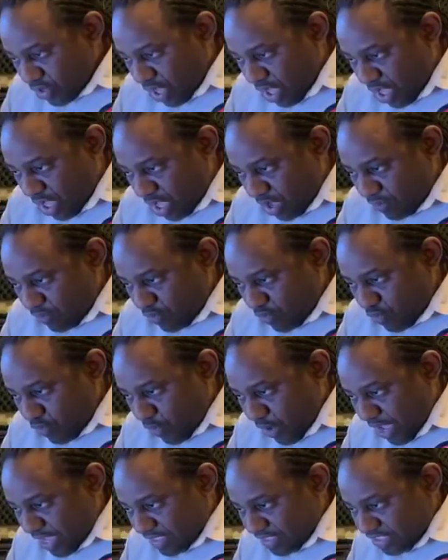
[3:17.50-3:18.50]

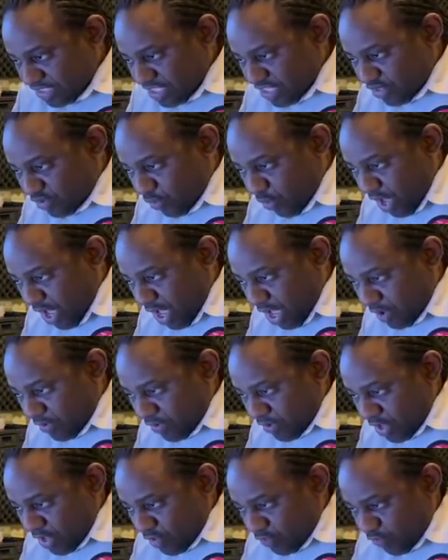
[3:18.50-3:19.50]
Uwan
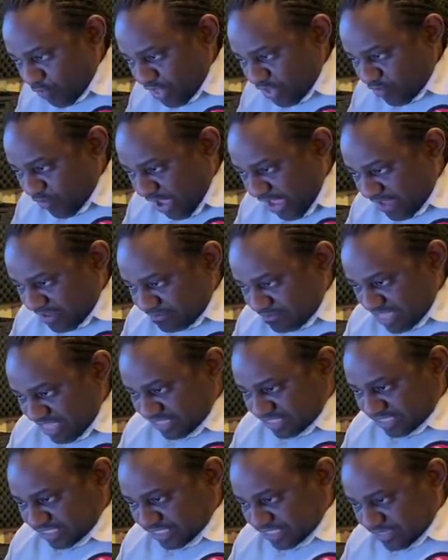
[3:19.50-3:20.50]
Sequel, Rewind
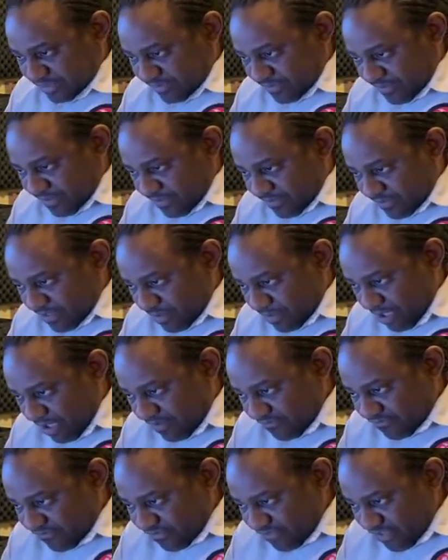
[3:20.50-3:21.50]
Mix. Them
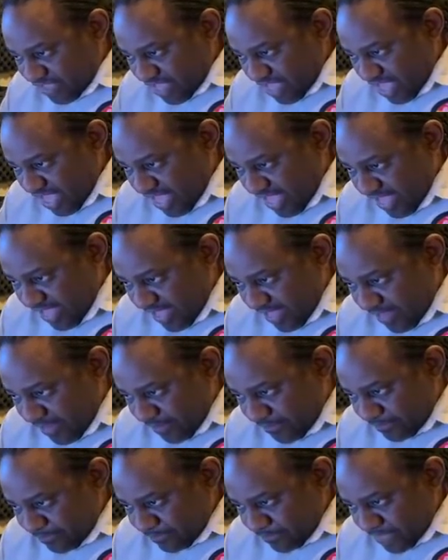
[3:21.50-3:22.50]
have
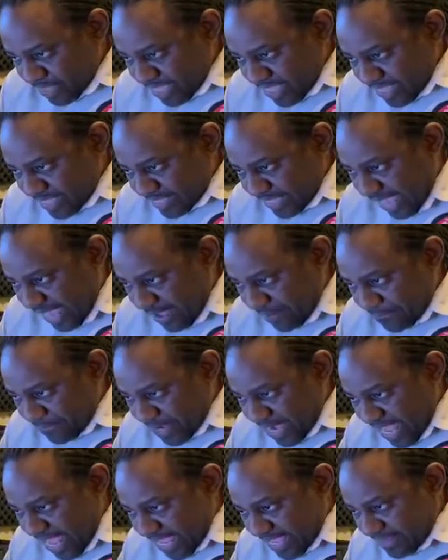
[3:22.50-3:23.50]
Time
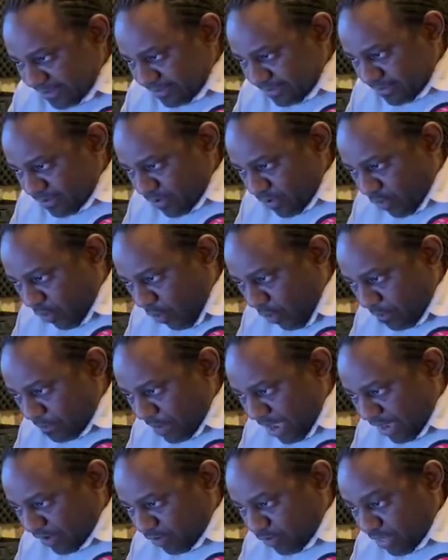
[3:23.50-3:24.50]
Blind,
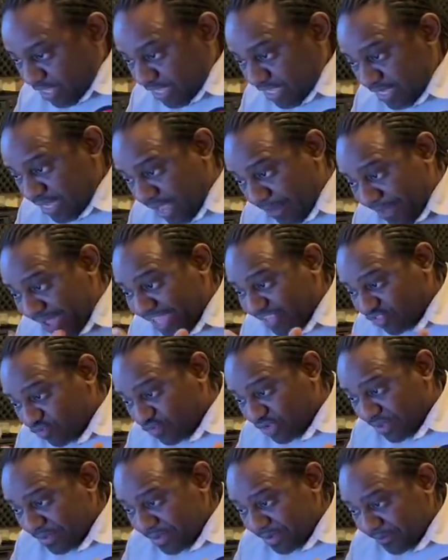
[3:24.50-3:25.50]
Comeback Wicked. Am I
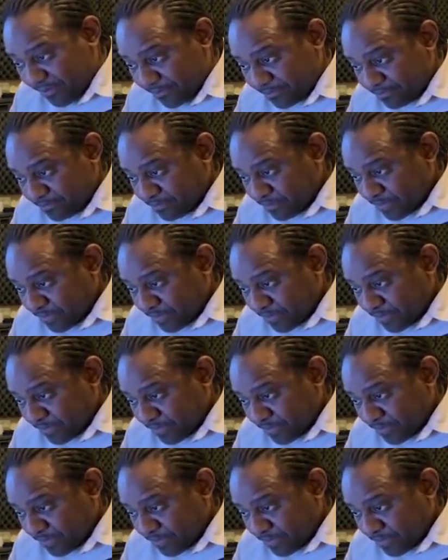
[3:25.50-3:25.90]
tune them, you know?